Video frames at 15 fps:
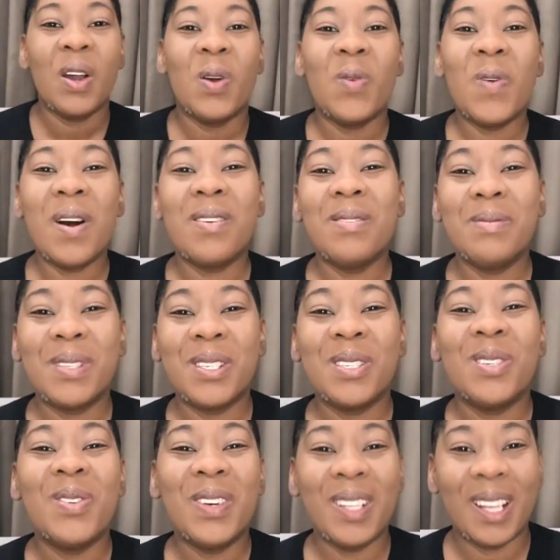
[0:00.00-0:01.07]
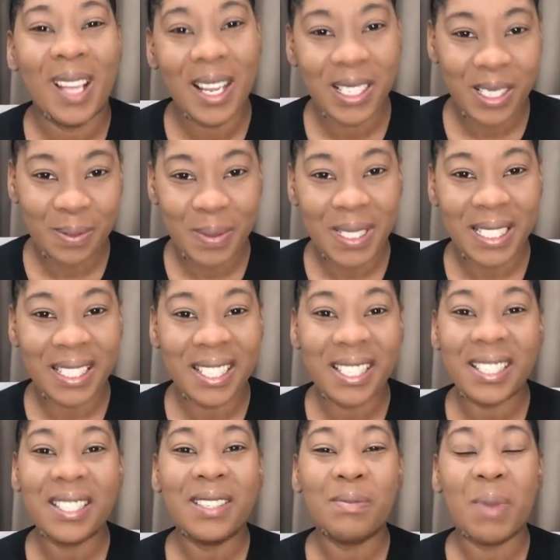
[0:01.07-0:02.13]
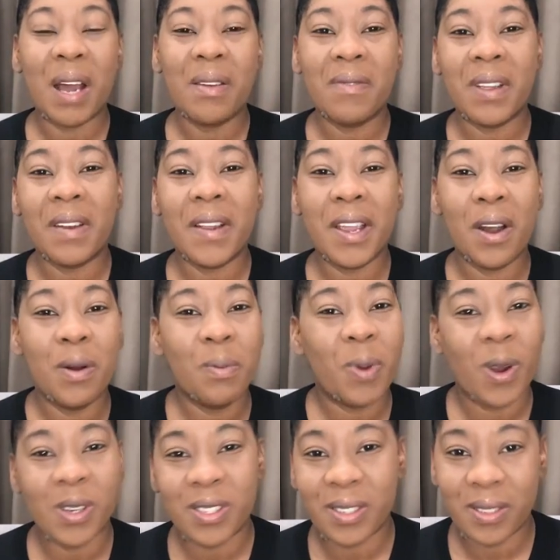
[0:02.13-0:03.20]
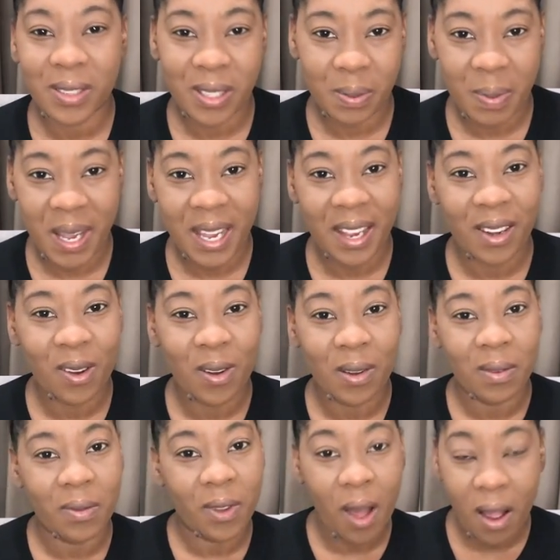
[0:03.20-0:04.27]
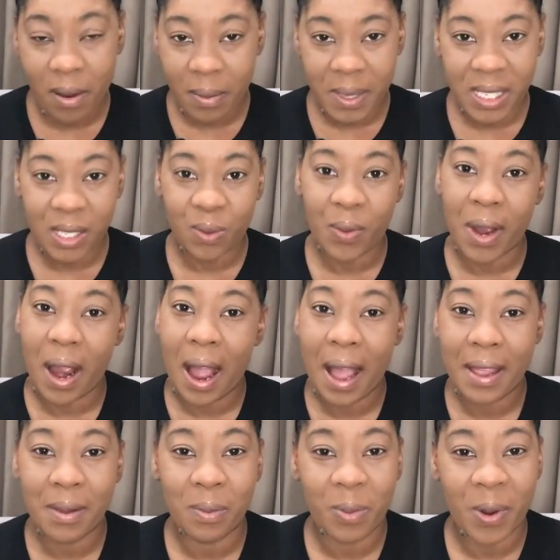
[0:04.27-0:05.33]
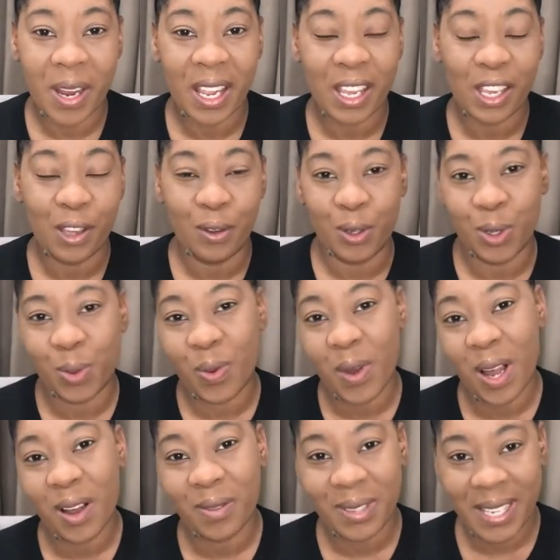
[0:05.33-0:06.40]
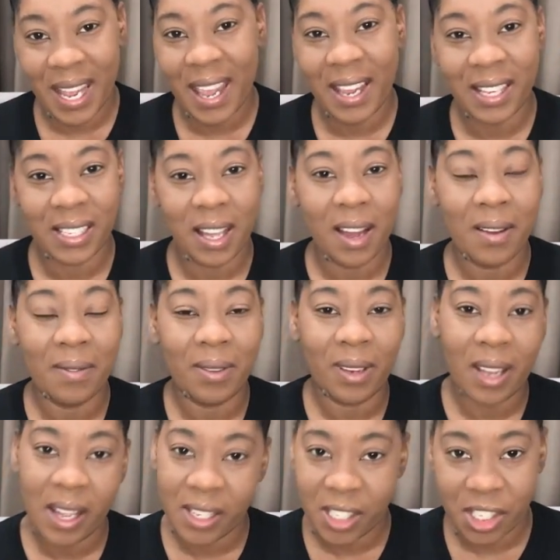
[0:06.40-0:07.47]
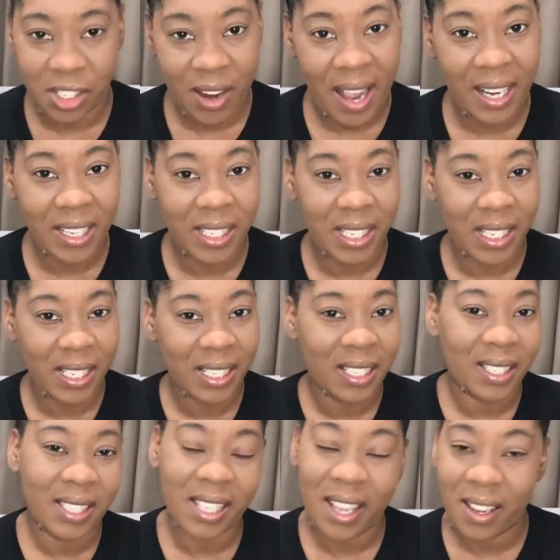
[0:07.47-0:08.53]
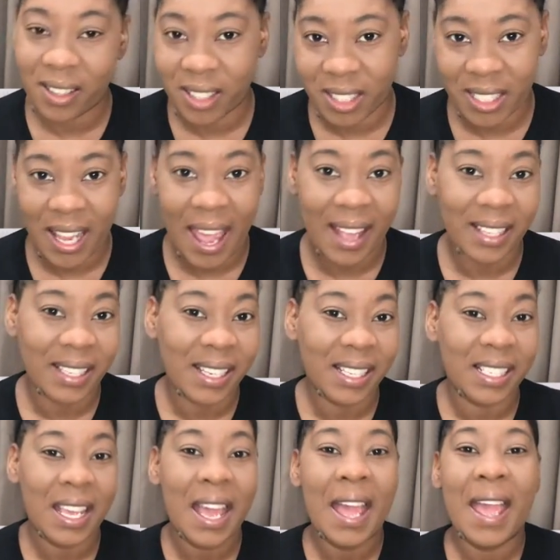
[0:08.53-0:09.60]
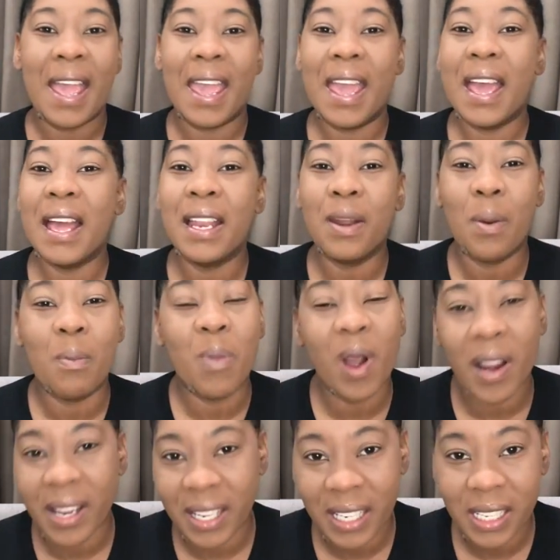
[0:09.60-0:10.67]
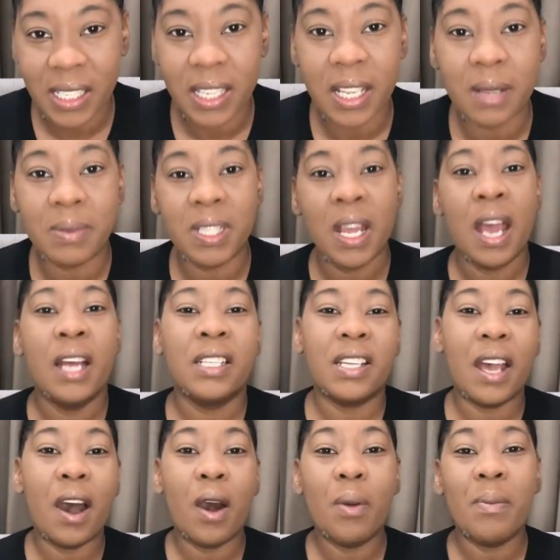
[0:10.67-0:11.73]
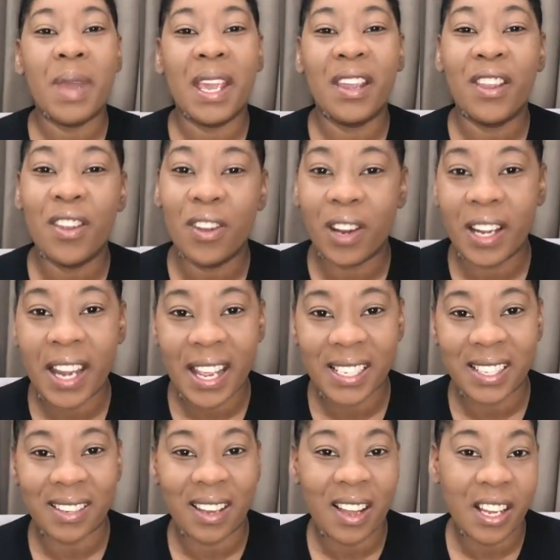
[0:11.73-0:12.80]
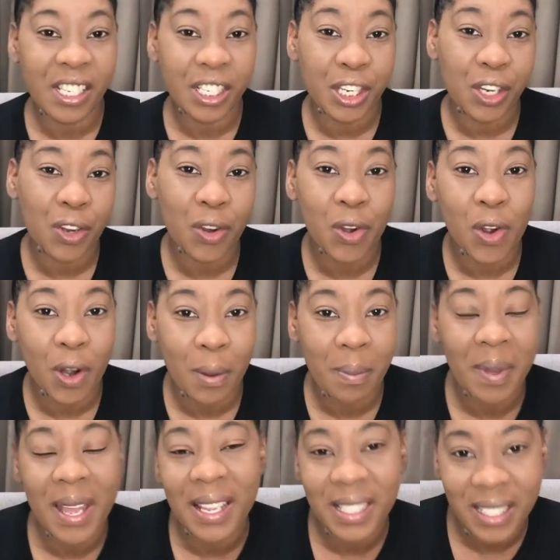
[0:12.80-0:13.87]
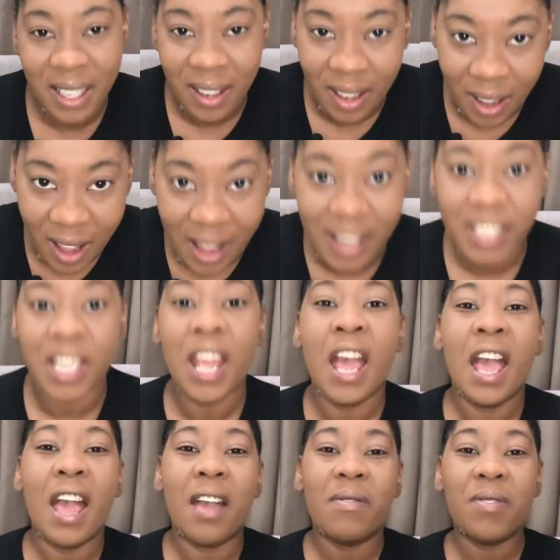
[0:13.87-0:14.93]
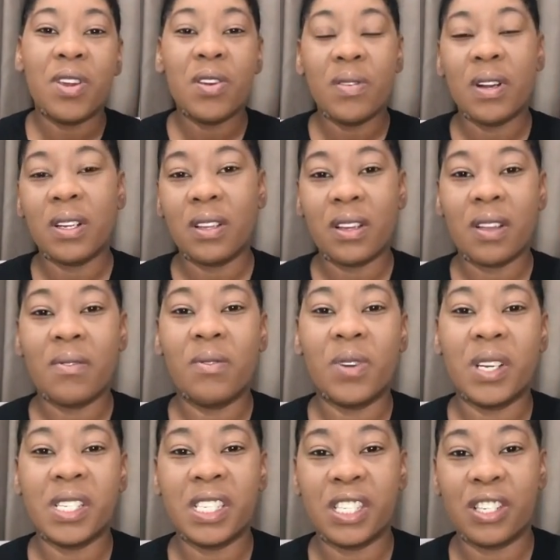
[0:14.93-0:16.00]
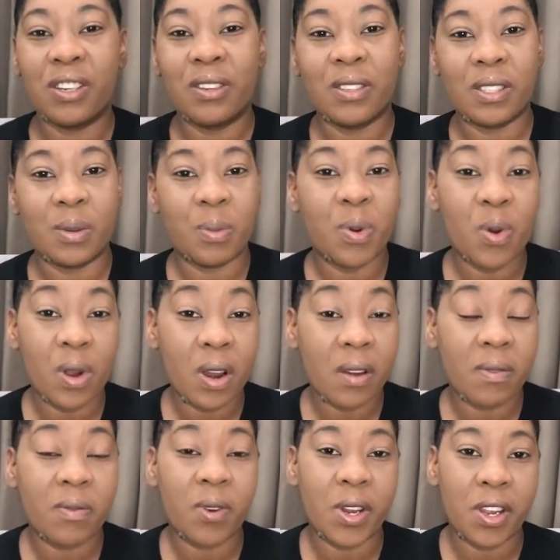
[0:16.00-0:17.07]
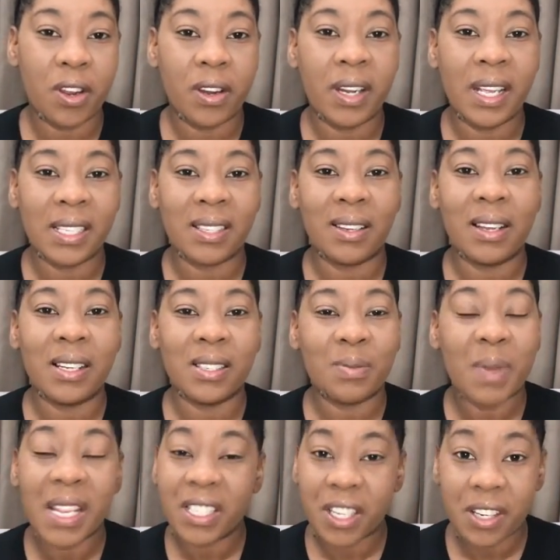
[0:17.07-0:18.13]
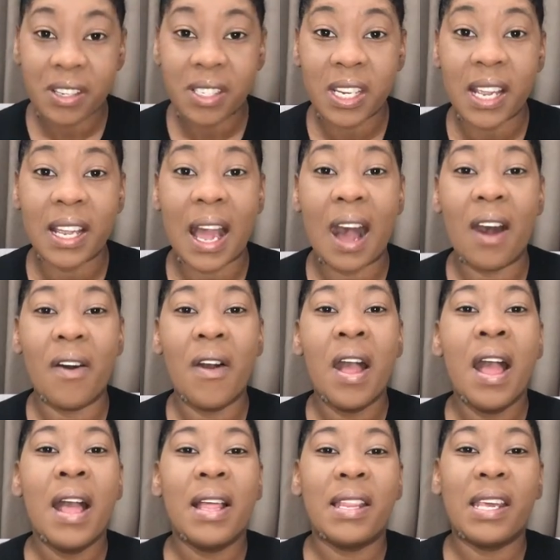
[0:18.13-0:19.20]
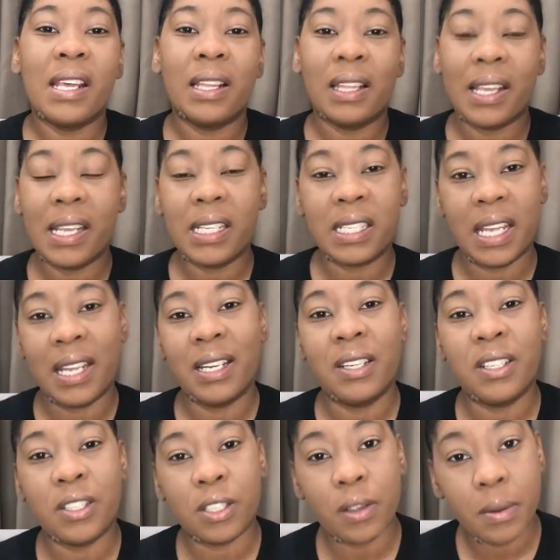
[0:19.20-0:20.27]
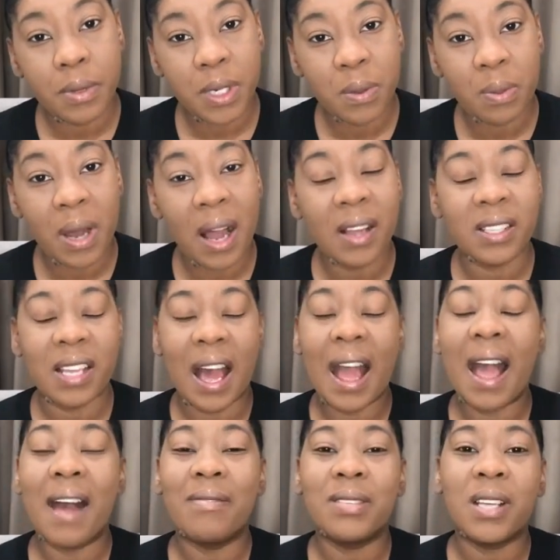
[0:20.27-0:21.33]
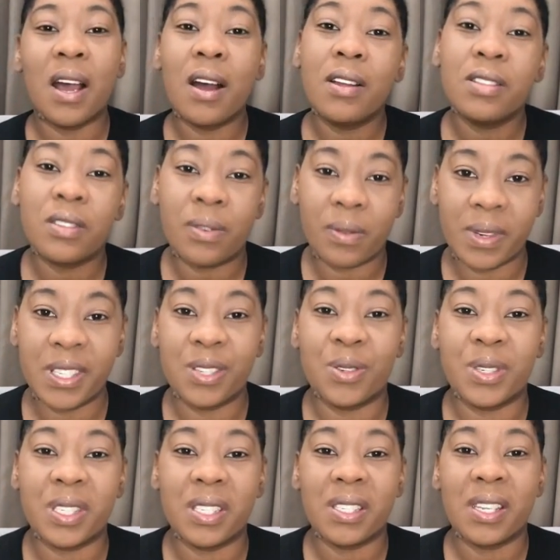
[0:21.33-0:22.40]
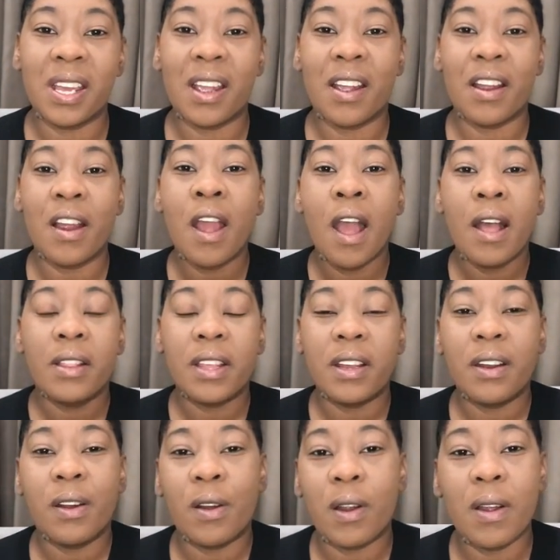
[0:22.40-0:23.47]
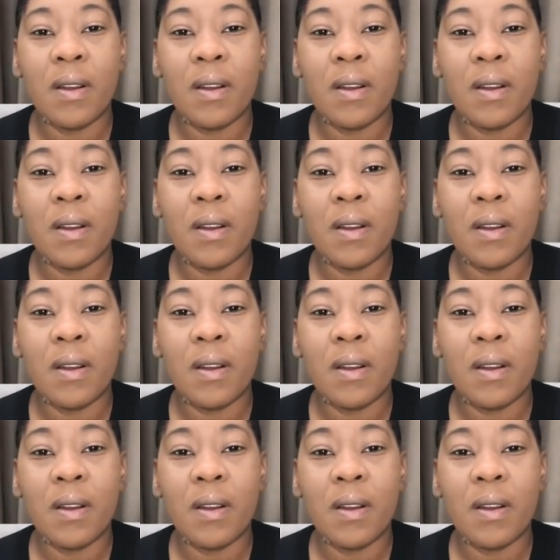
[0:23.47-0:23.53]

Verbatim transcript: Welcome to Launchmas. This is my very own personal spin on Vlogmas where I am bringing you 12 days of launch strategies, sales tactics, and marketing tips to help make your next lunch your best lunch. If you are looking for additional support for your next lunch, make sure you check out the links in the description box. I have tons of resources there that are